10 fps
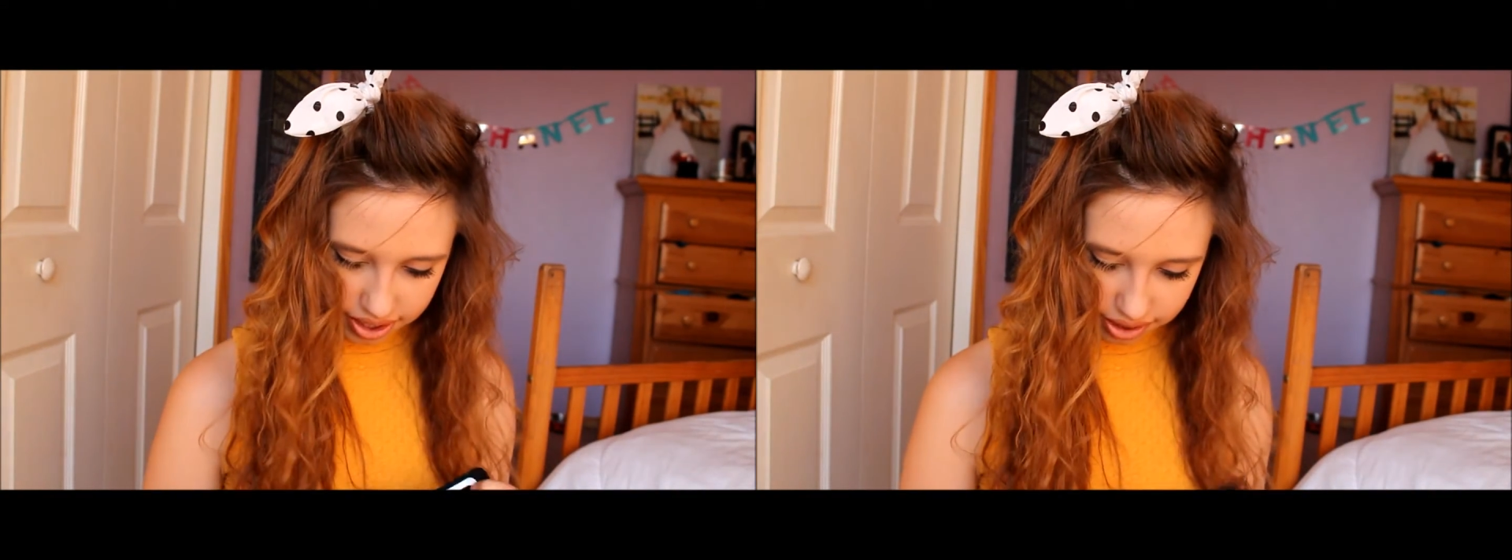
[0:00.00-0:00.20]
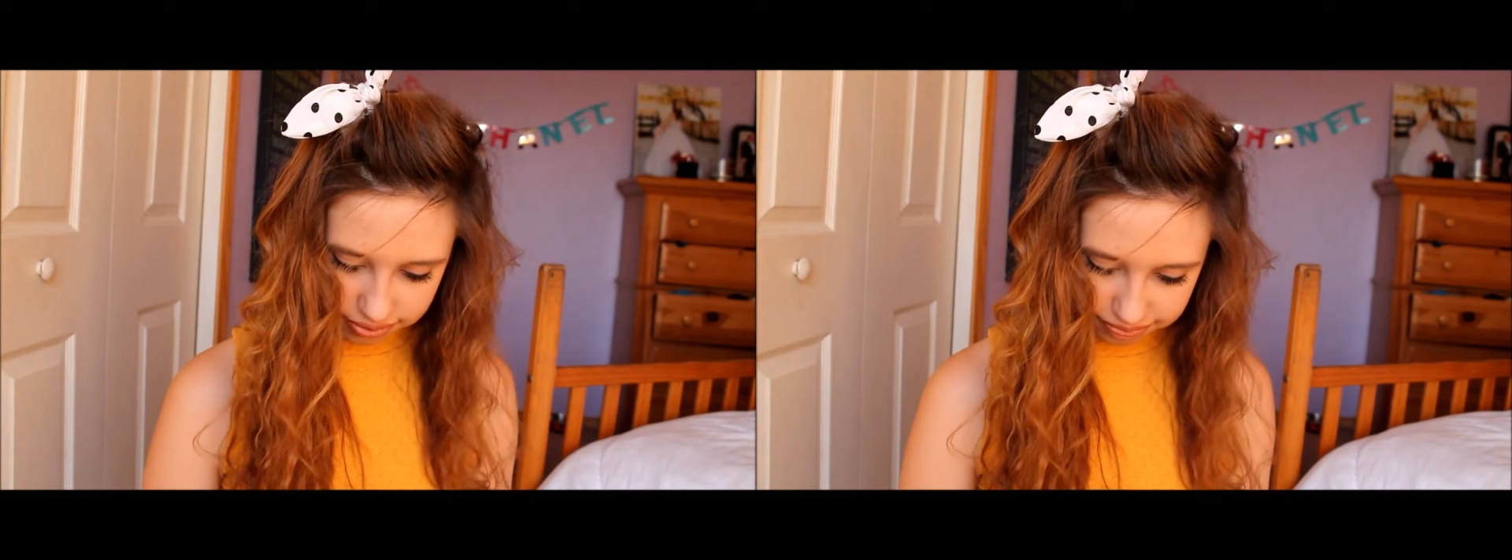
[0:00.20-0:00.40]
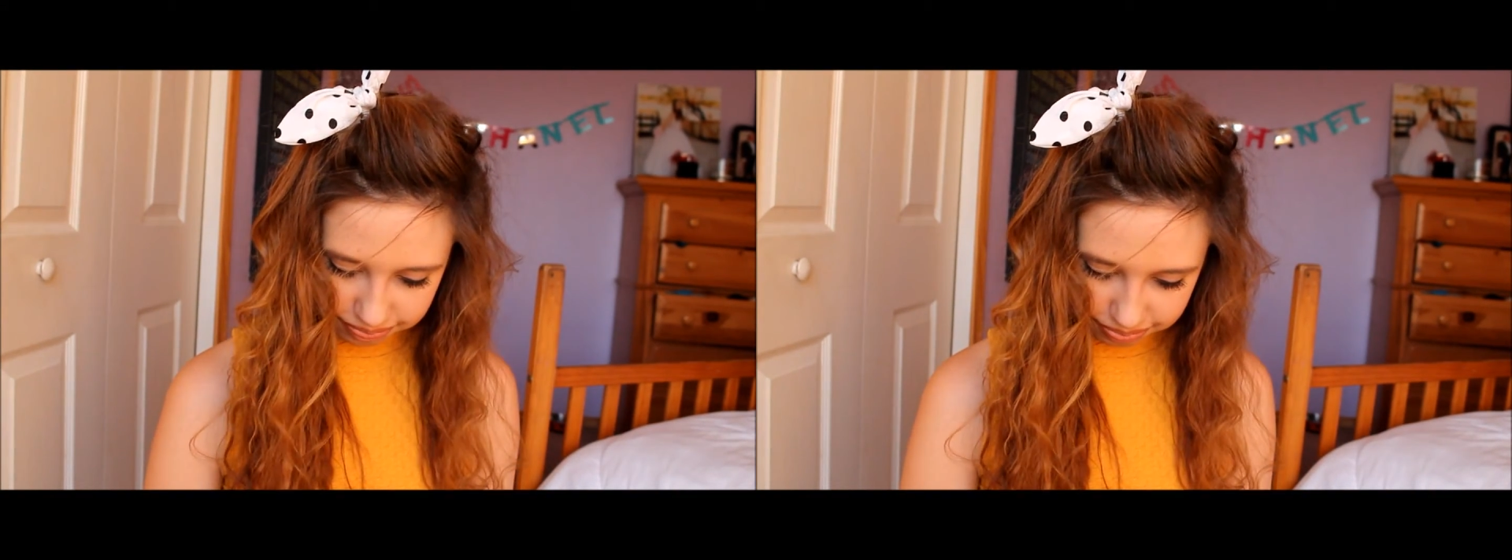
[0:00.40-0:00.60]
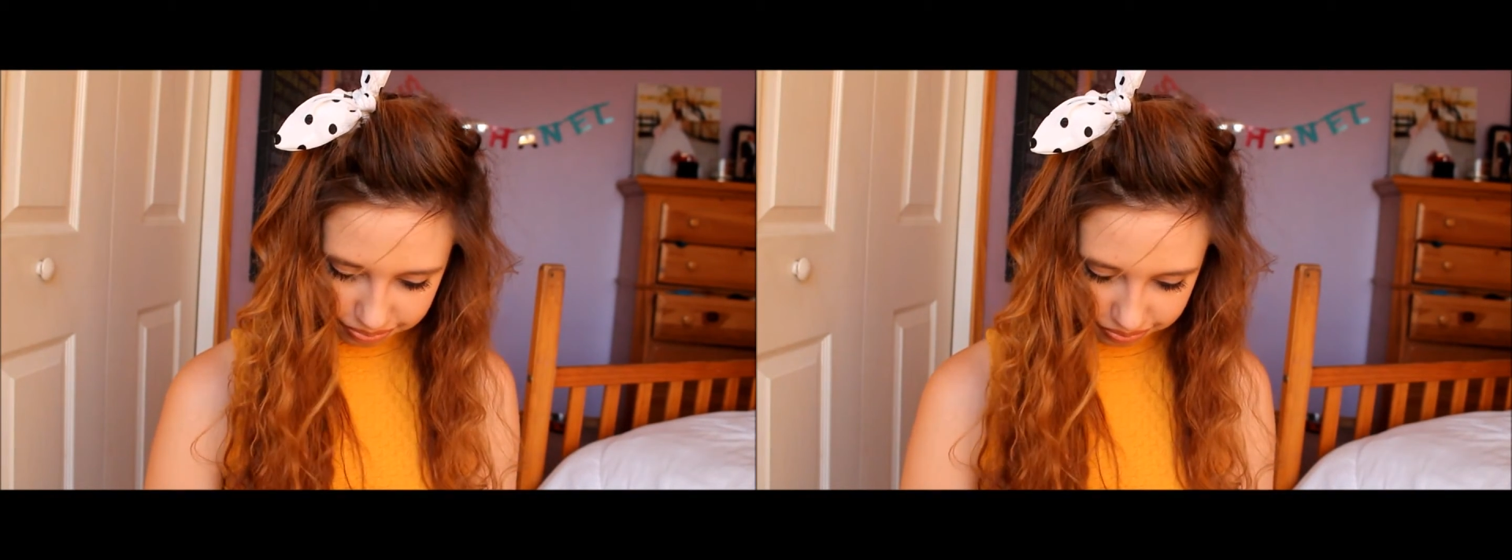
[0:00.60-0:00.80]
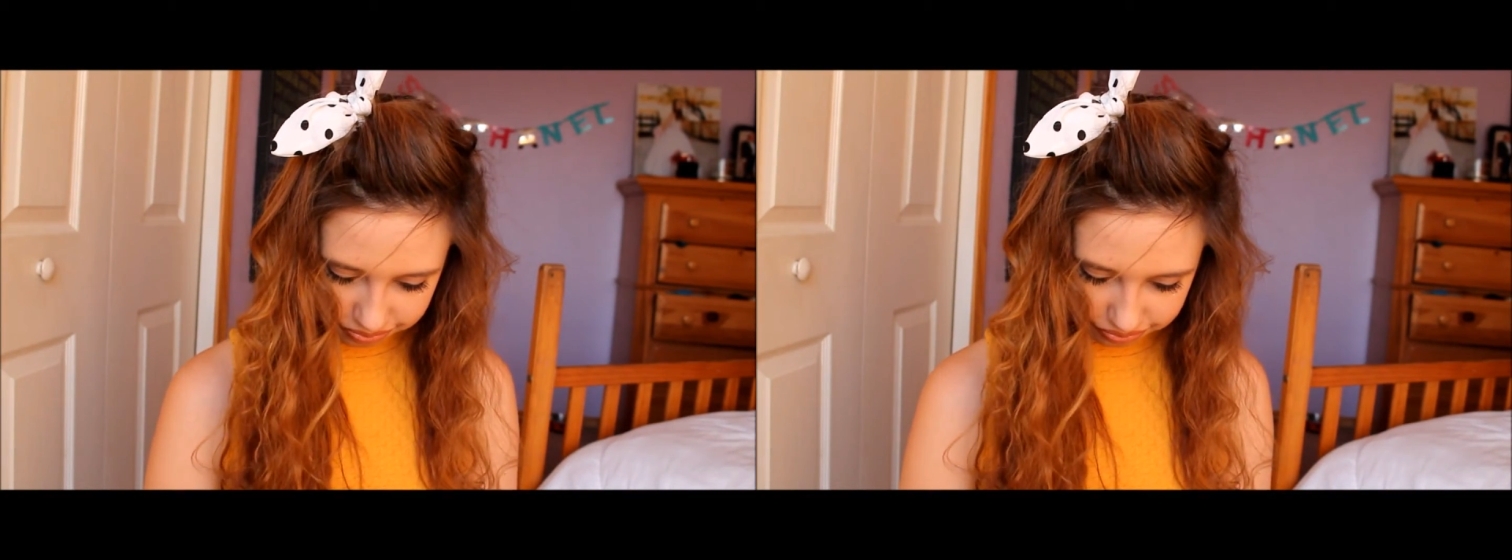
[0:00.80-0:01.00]
know,
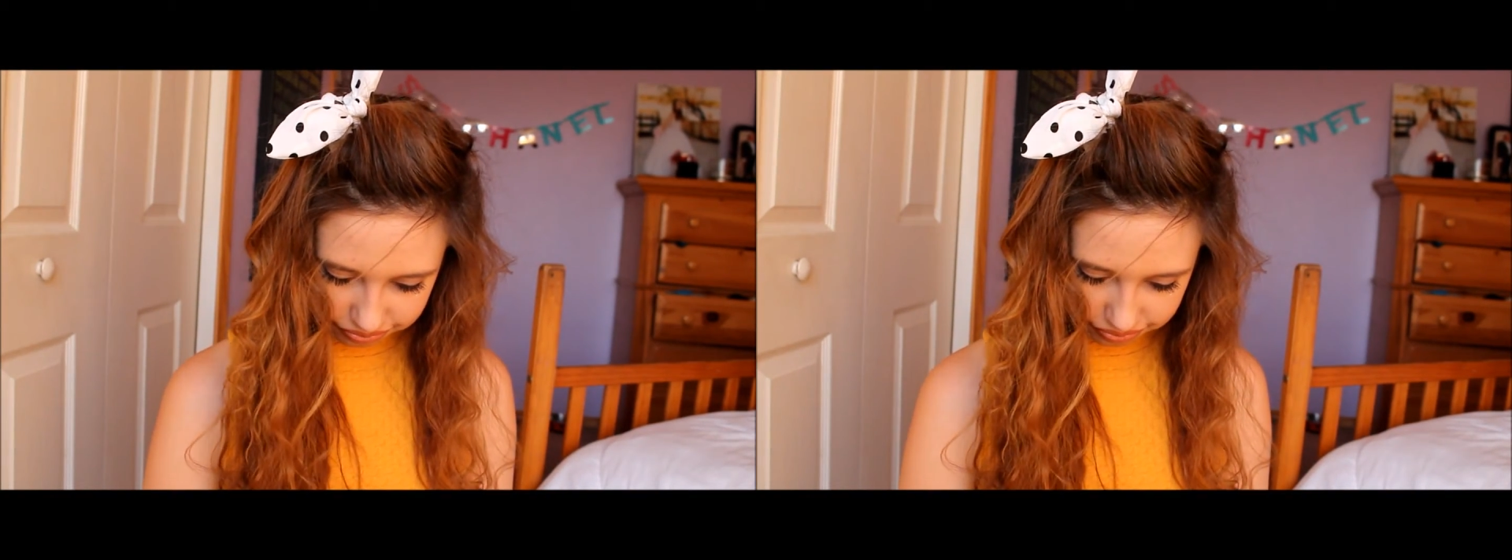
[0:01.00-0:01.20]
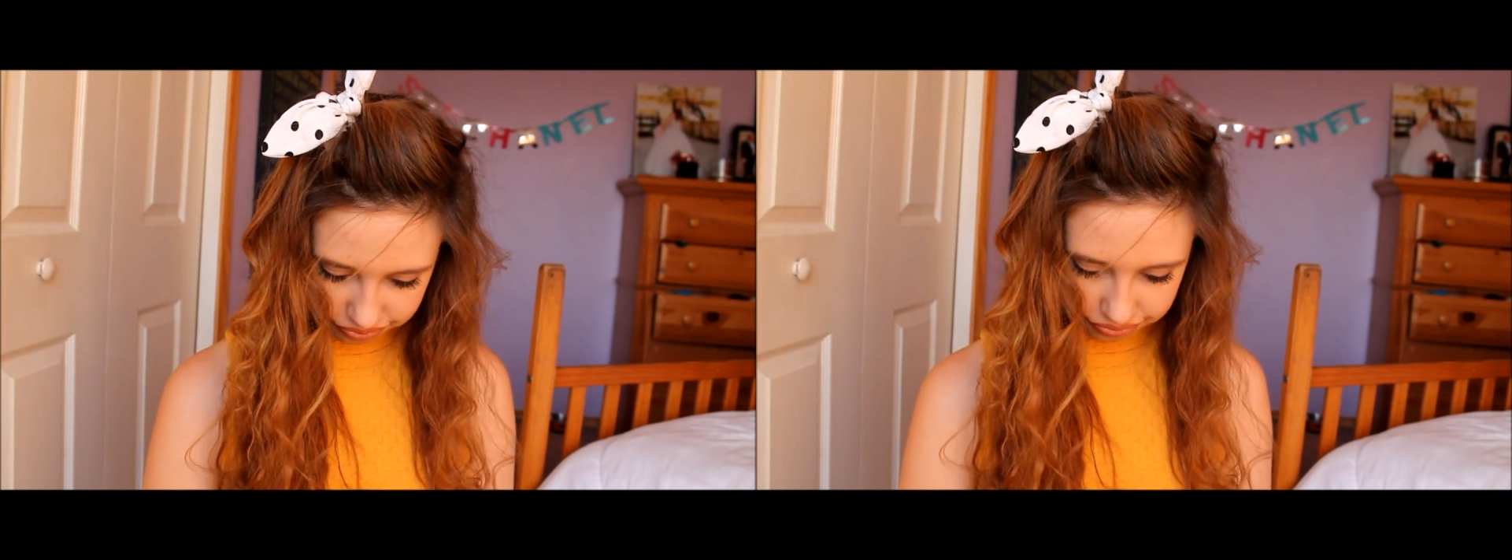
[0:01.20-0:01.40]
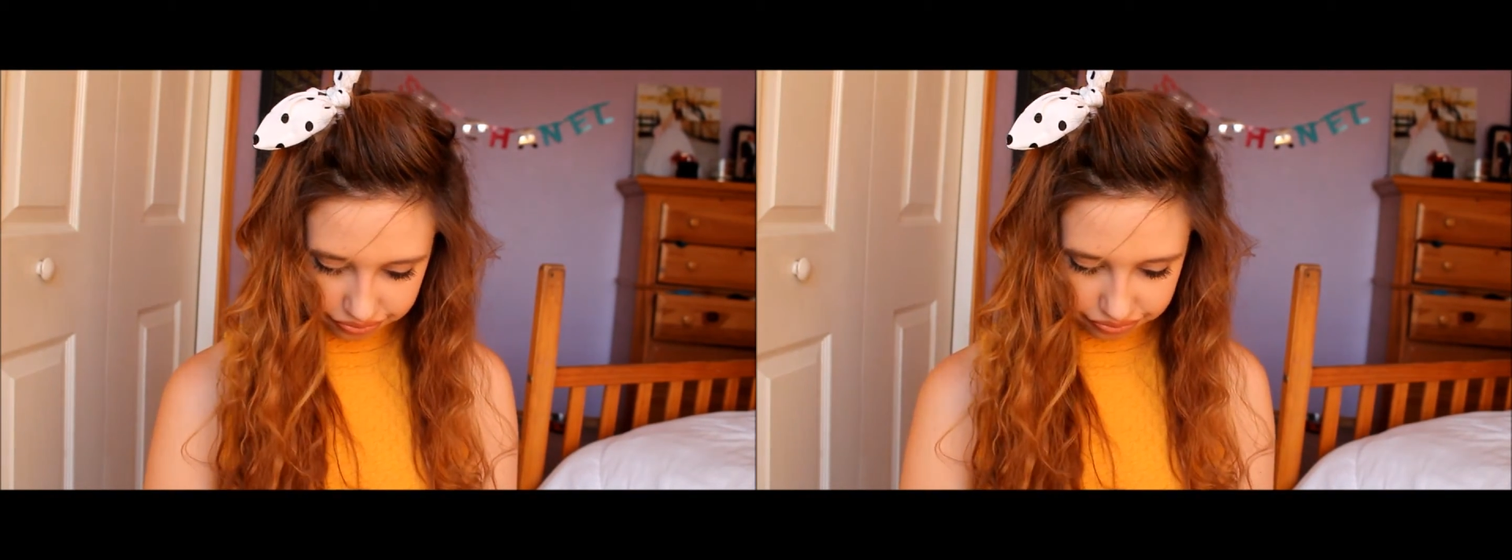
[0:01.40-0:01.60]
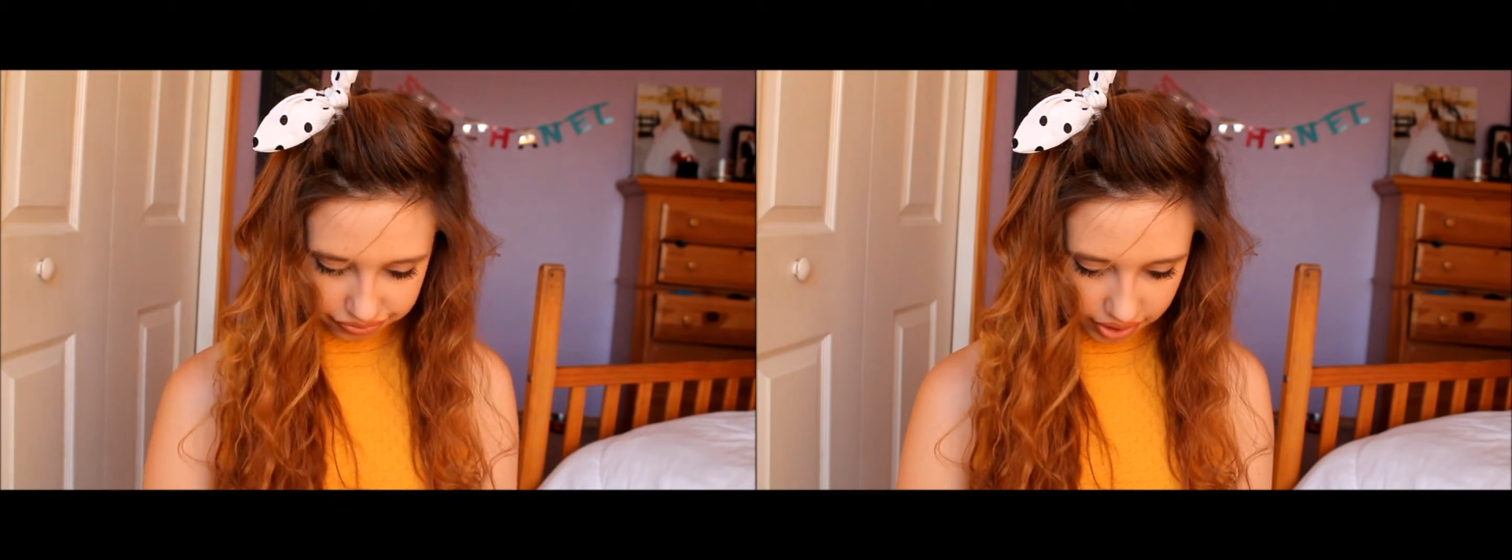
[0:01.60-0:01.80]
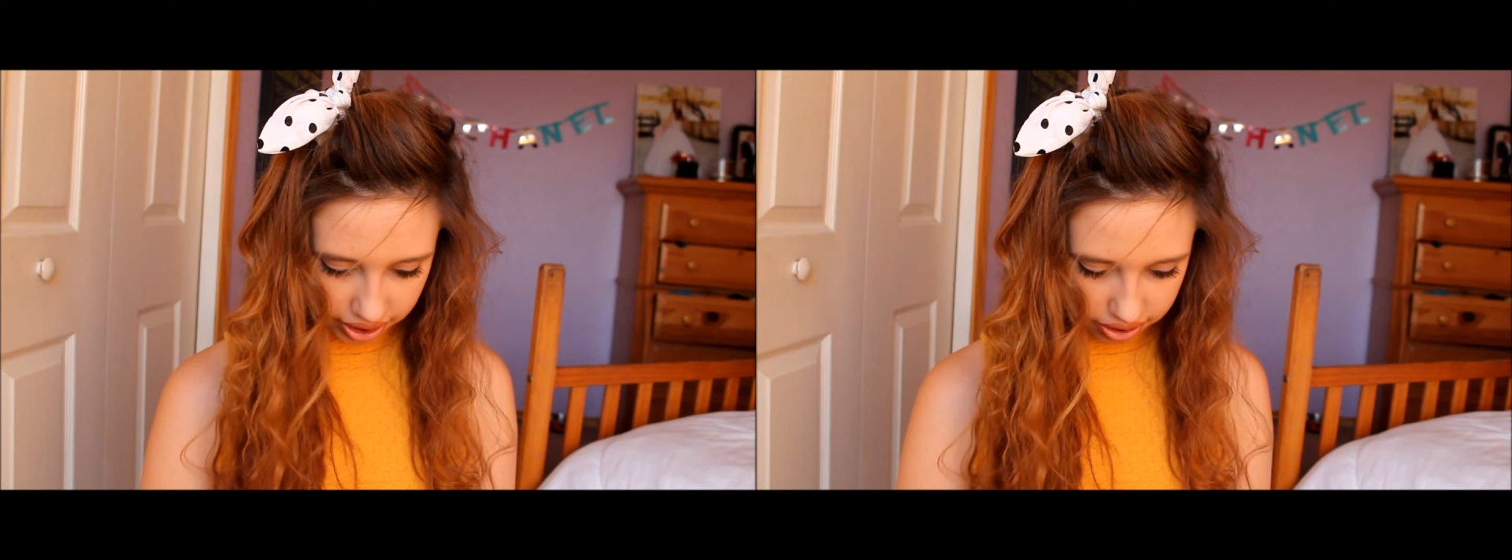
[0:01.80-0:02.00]
I